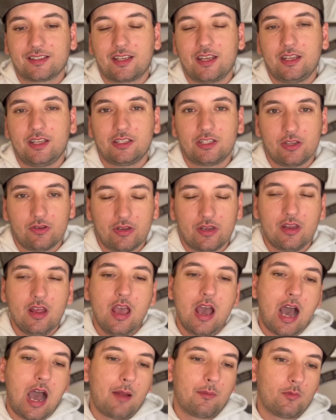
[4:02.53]
hitting unit.
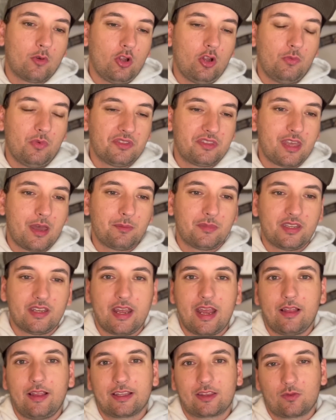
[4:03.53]
I'm rolling with them
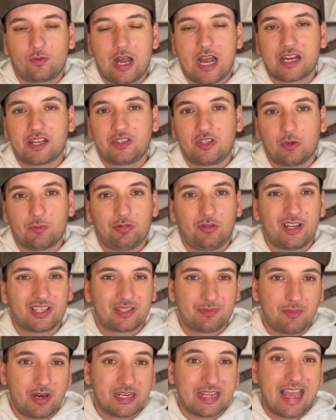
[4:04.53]
today. I like the Rockies here.
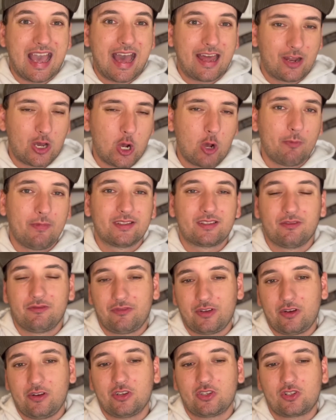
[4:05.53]
Plus money at home. That's a
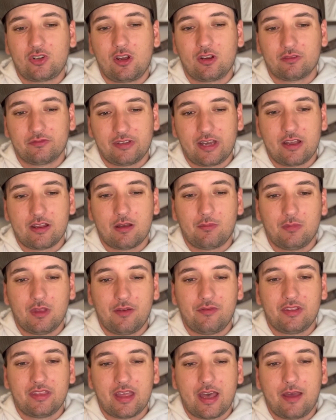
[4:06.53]
very strong bag. I'm
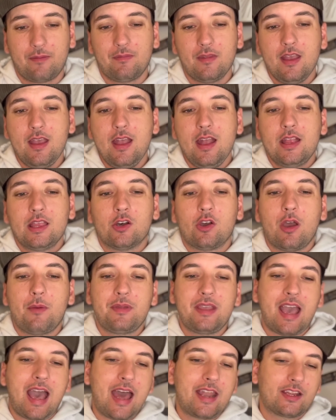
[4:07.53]
loving that. I'm going to
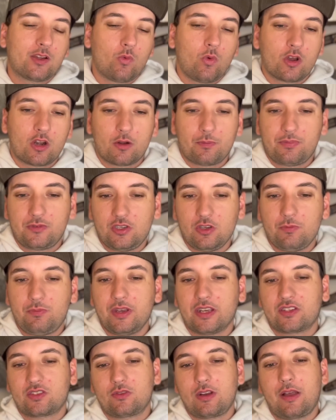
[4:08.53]
be adding one or two
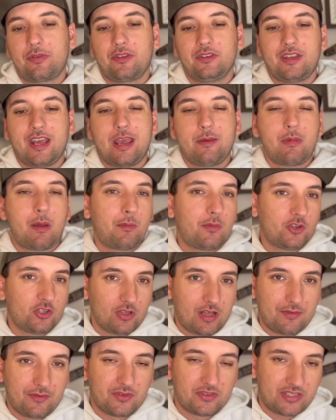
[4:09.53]
picks throughout the day. Members,
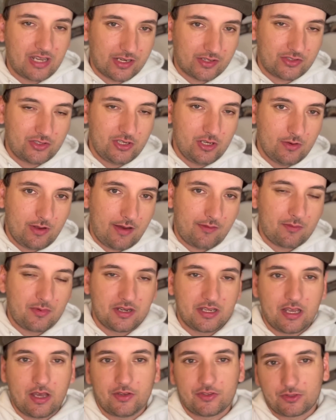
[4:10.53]
you'll have those texted to you.
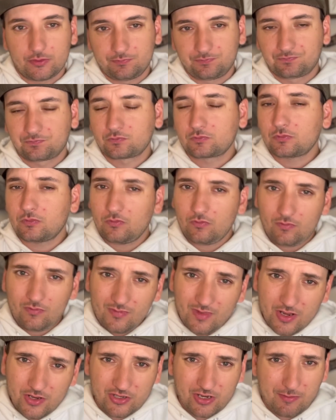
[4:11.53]
Everybody else,
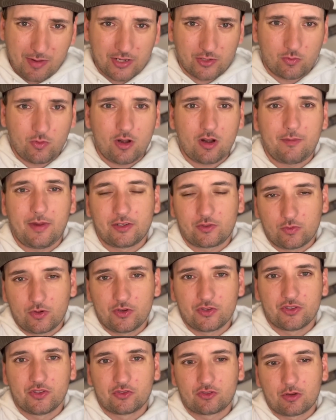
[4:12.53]
you can check my Twitter. My
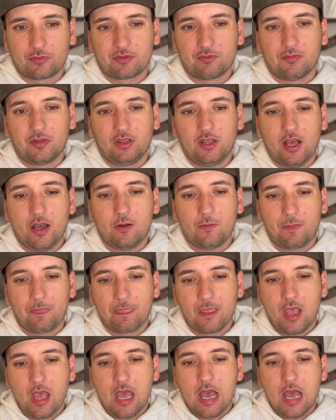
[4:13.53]
Twitter's in the description below.